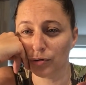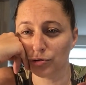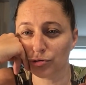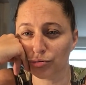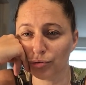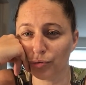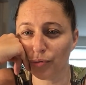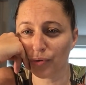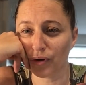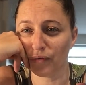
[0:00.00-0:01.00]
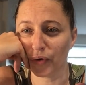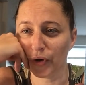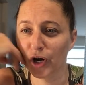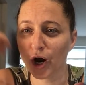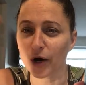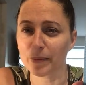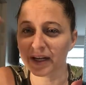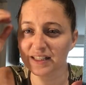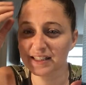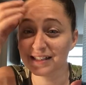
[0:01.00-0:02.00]
truth of your
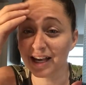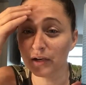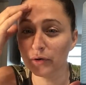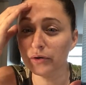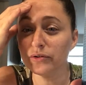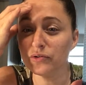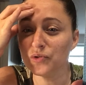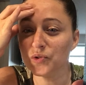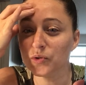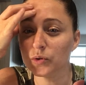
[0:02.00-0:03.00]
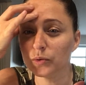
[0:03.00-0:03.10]
karmic cycles,